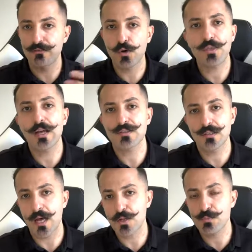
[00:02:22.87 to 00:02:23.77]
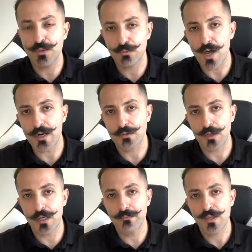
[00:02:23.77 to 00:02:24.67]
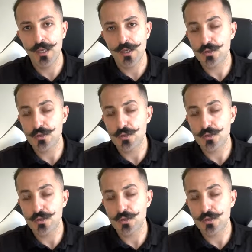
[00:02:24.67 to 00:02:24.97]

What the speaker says: $4,000 per product, right?